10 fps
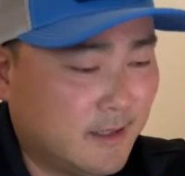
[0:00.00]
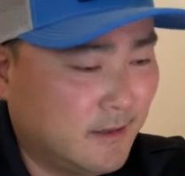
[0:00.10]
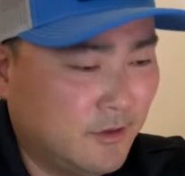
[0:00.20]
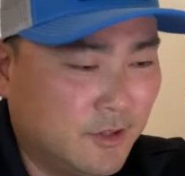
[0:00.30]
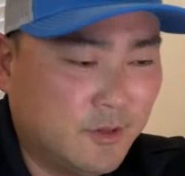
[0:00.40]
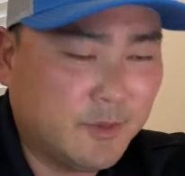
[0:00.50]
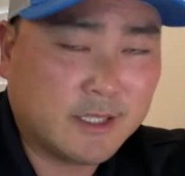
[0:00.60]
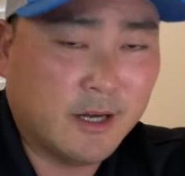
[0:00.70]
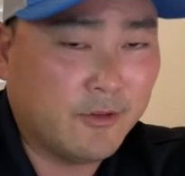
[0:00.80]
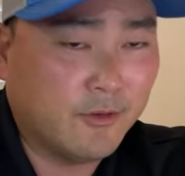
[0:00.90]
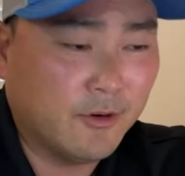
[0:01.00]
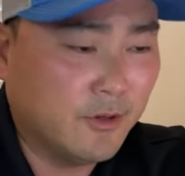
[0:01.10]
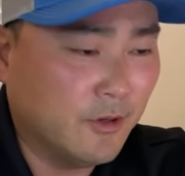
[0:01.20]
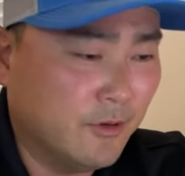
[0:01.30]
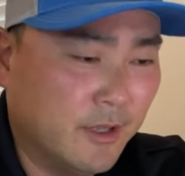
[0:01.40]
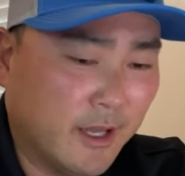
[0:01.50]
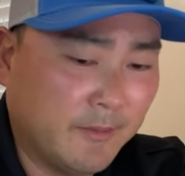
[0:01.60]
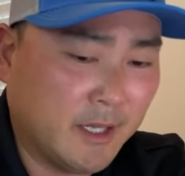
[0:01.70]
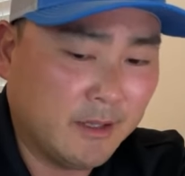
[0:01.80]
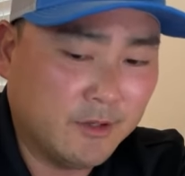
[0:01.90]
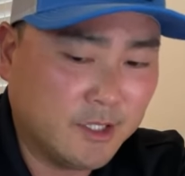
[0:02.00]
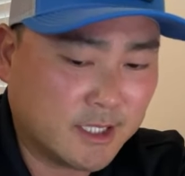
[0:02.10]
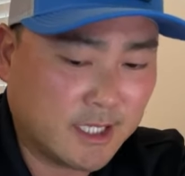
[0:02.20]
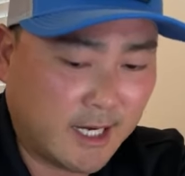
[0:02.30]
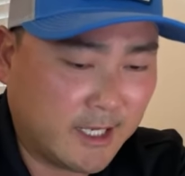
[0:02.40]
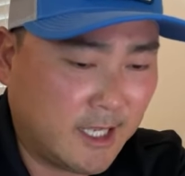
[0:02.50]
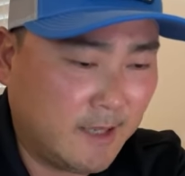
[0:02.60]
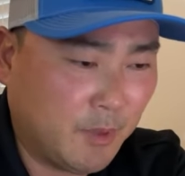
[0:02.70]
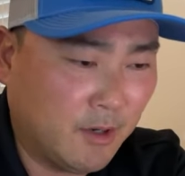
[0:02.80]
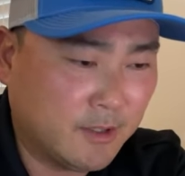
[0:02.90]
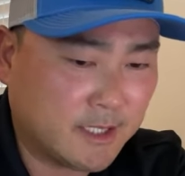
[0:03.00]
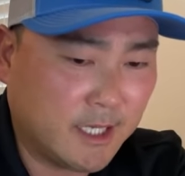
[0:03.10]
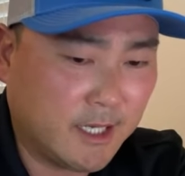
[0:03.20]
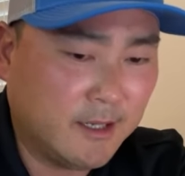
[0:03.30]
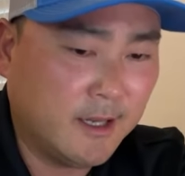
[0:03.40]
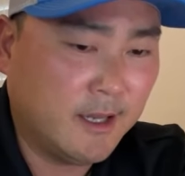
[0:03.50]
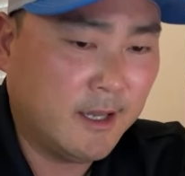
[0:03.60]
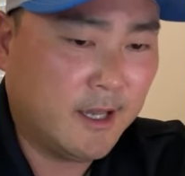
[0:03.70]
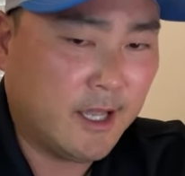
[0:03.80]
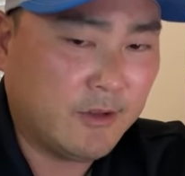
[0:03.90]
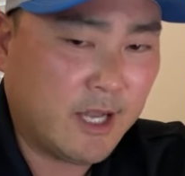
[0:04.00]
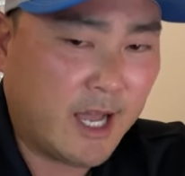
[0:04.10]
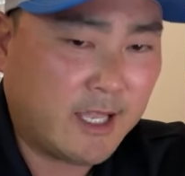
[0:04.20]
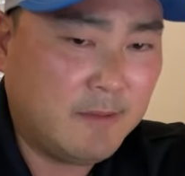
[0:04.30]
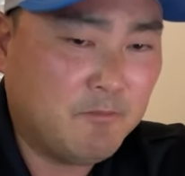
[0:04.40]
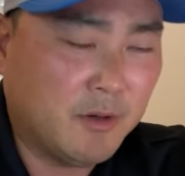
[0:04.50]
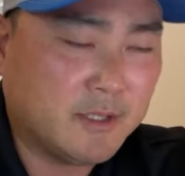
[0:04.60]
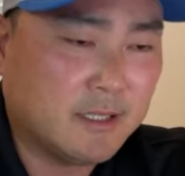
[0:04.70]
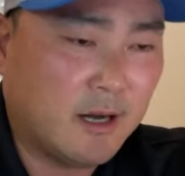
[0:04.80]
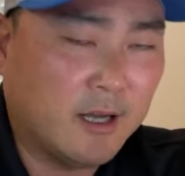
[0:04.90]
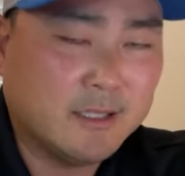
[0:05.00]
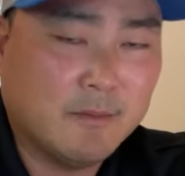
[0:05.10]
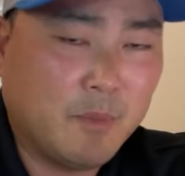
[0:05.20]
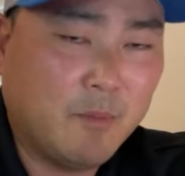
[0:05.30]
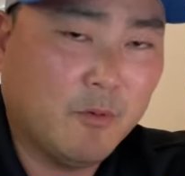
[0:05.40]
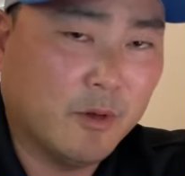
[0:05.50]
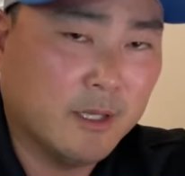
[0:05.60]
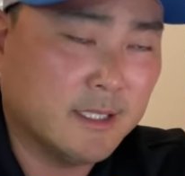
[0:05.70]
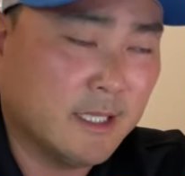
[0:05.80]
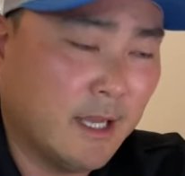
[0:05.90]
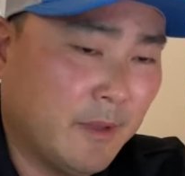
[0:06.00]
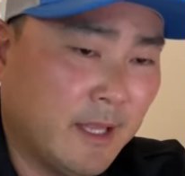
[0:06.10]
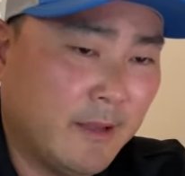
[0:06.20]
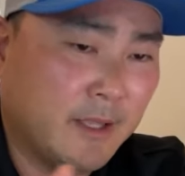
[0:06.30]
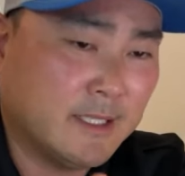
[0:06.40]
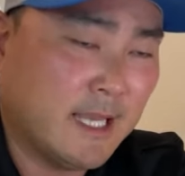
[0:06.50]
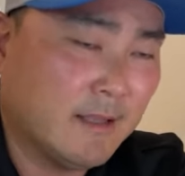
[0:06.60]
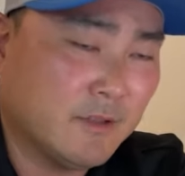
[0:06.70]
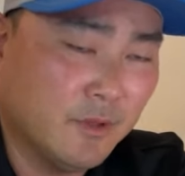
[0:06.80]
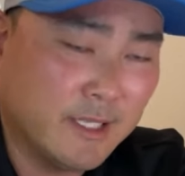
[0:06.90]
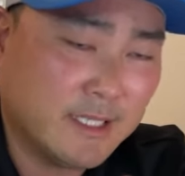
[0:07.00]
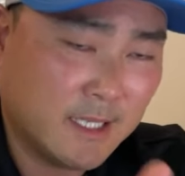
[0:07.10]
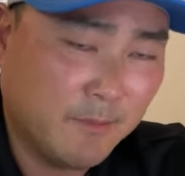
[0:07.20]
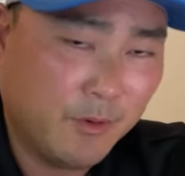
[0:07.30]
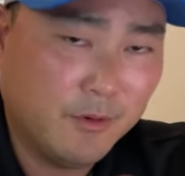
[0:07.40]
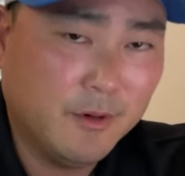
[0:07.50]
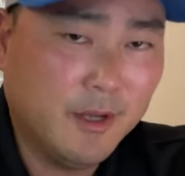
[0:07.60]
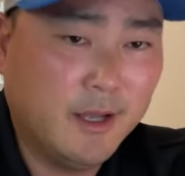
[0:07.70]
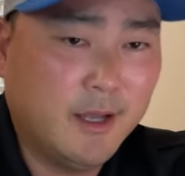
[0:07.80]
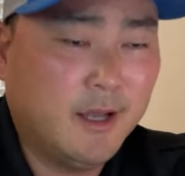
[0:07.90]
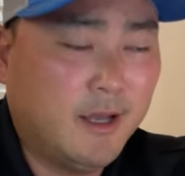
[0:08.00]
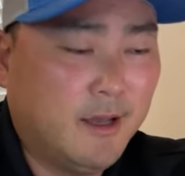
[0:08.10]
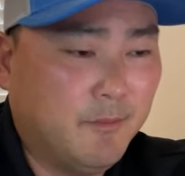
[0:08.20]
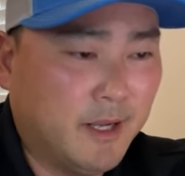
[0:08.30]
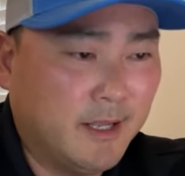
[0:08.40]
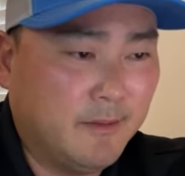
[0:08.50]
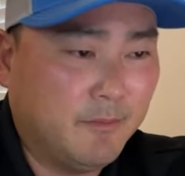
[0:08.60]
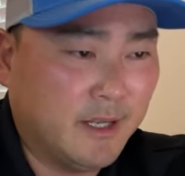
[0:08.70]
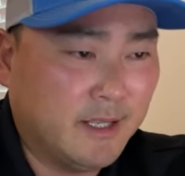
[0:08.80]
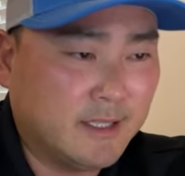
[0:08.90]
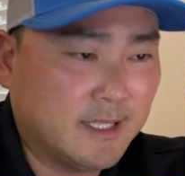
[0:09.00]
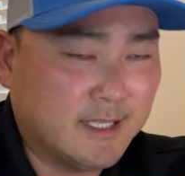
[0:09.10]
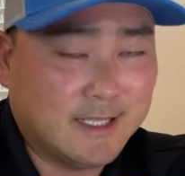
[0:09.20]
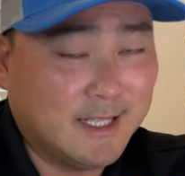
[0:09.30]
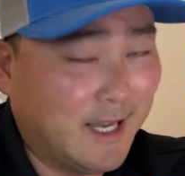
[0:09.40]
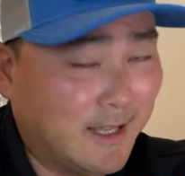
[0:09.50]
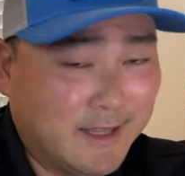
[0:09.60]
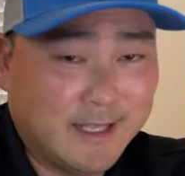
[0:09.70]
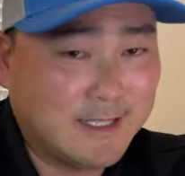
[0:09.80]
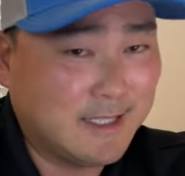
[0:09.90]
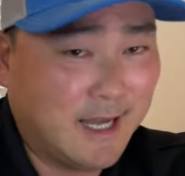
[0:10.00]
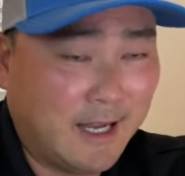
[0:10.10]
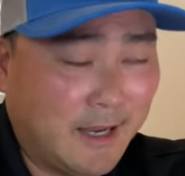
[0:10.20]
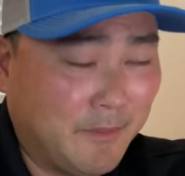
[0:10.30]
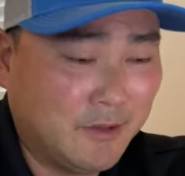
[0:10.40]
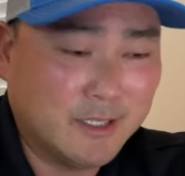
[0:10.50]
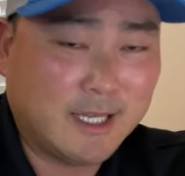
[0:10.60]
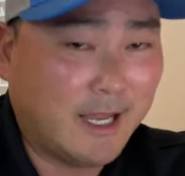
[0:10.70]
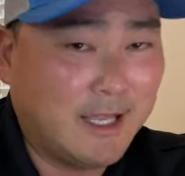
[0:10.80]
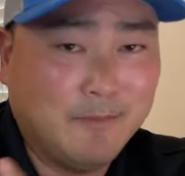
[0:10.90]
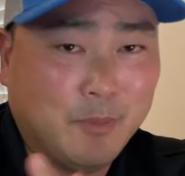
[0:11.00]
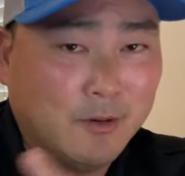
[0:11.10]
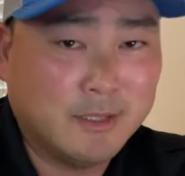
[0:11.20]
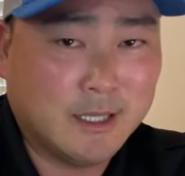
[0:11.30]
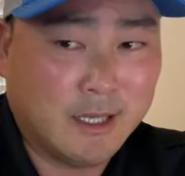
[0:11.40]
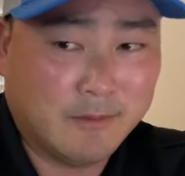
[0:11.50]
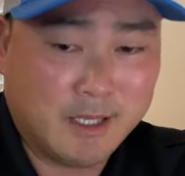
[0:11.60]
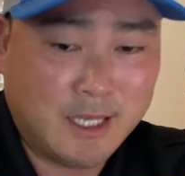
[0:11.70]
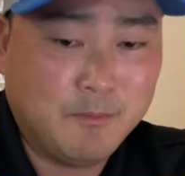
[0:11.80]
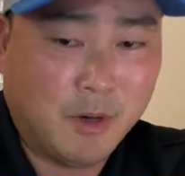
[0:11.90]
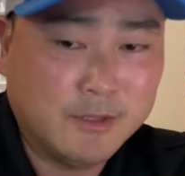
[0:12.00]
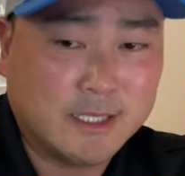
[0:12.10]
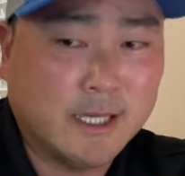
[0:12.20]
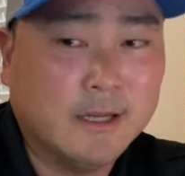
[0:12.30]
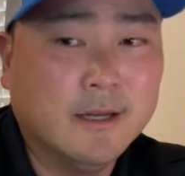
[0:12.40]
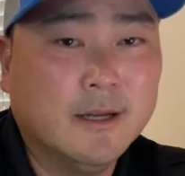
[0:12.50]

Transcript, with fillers: YouTube is cutthroat, dude. I mean, you just got to keep posting, and you got to keep posting content people want to see. I mean, it sounds really simple, But it's not. I mean, you just gotta keep posting and keep posting.